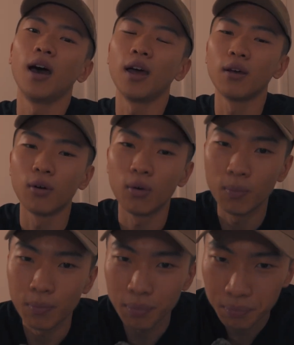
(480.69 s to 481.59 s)
I
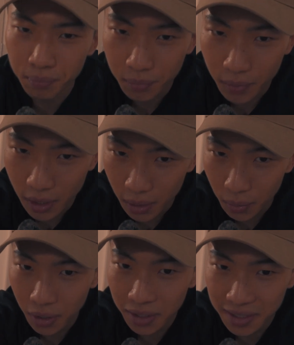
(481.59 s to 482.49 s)
hope it
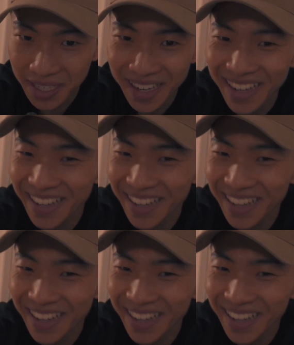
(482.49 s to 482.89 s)
works.